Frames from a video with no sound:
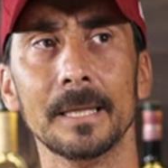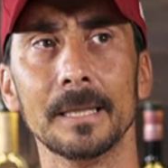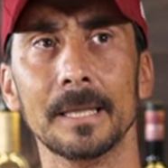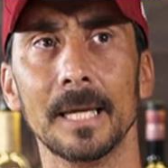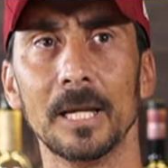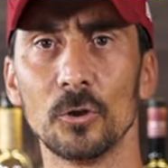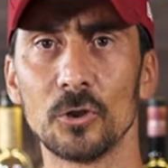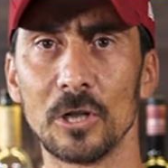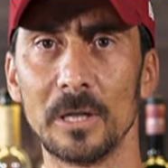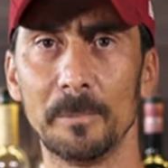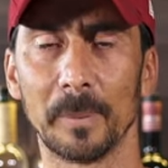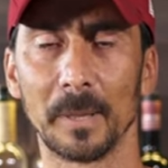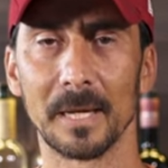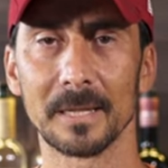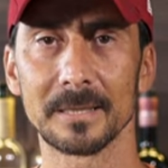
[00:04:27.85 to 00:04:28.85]
They're usually
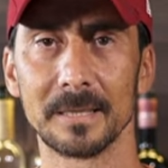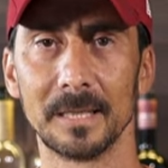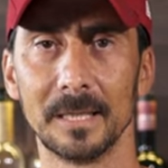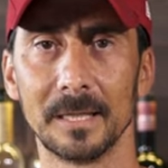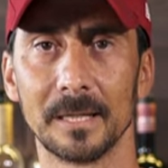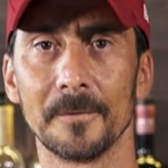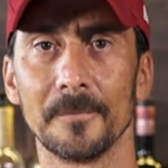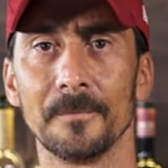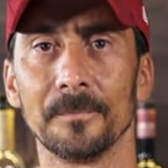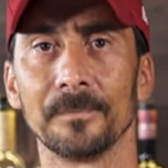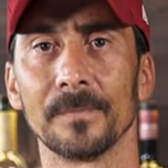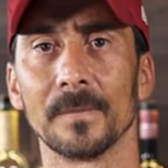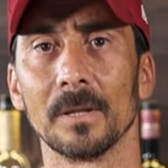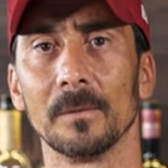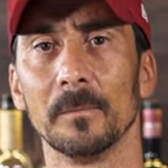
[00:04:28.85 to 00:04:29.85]
plastic,
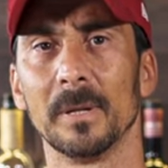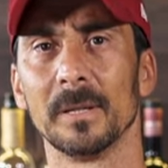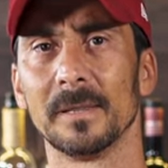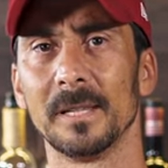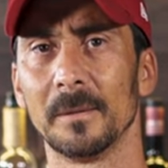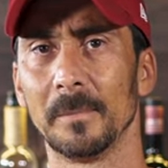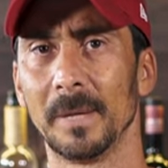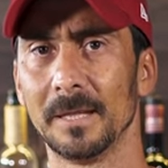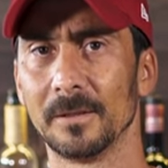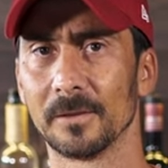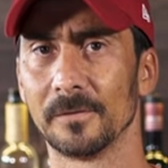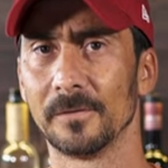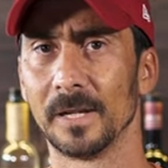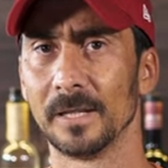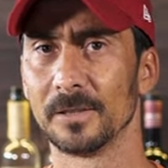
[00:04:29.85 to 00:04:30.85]
but they're made
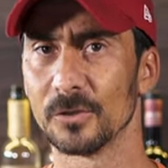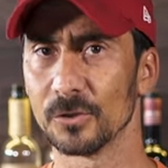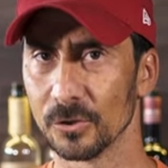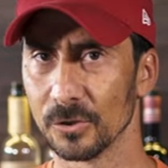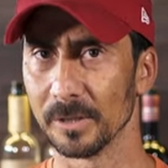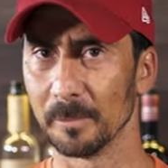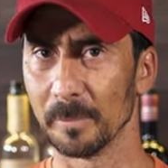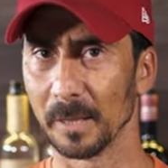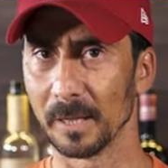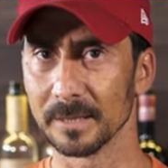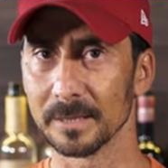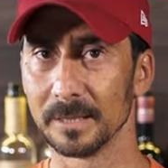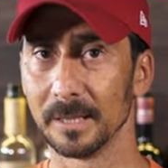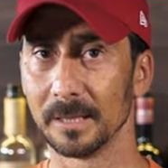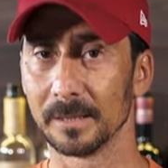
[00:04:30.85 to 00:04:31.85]
of very sturdy
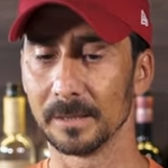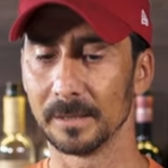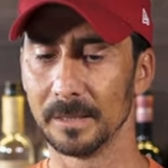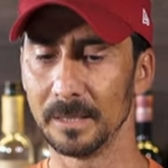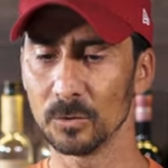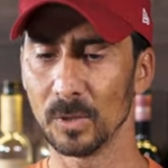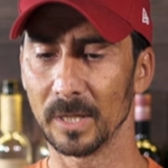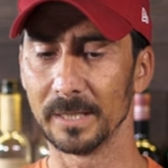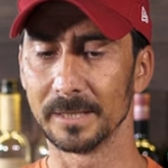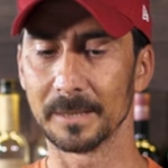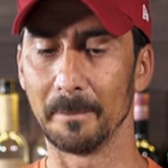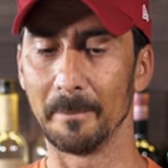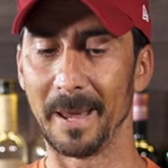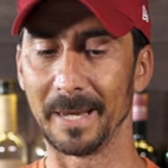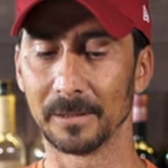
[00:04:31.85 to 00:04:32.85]
plastic. This one, it's a
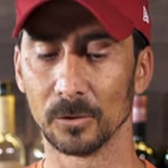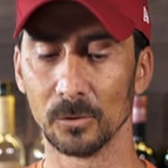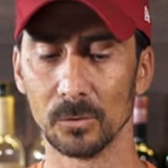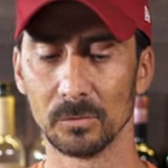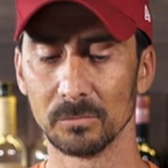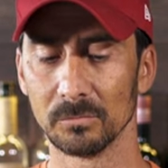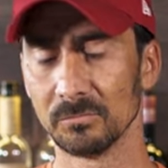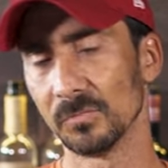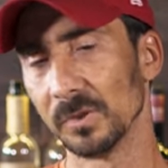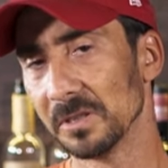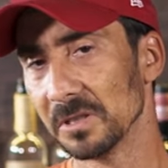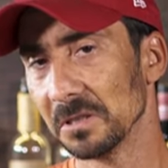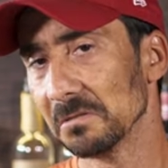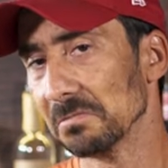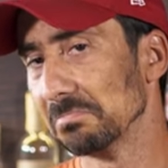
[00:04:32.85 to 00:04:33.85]
metal,
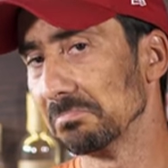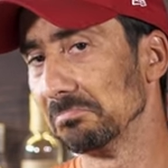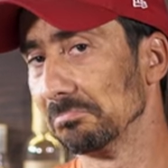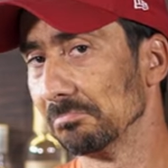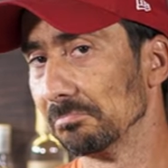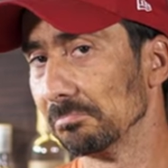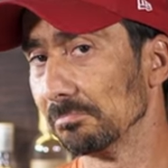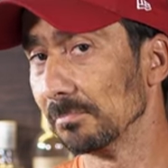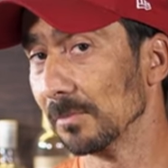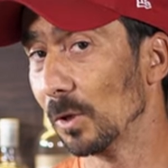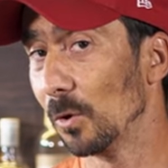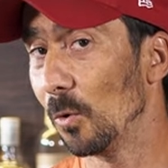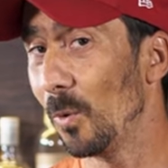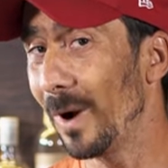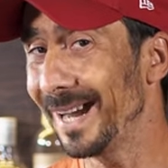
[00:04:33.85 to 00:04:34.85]
which is
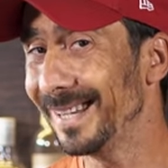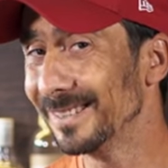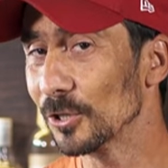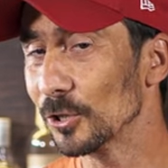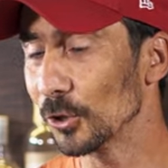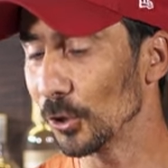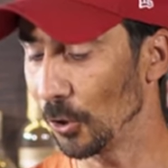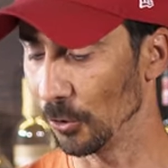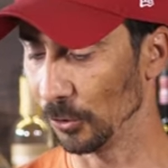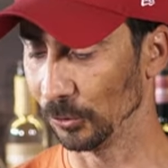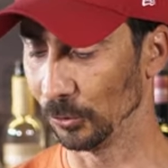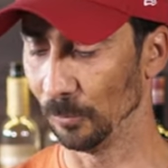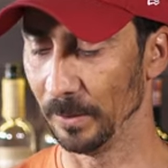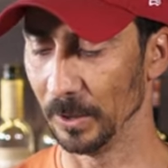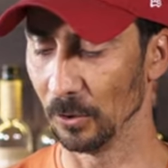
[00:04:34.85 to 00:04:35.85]
quite strong,
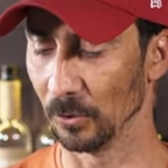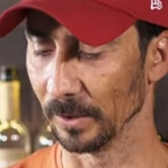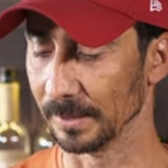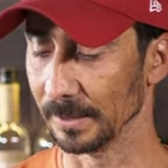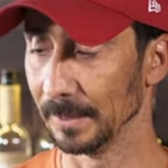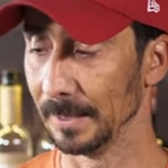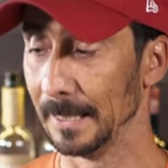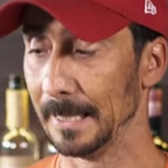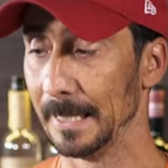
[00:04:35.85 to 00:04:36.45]
to be honest.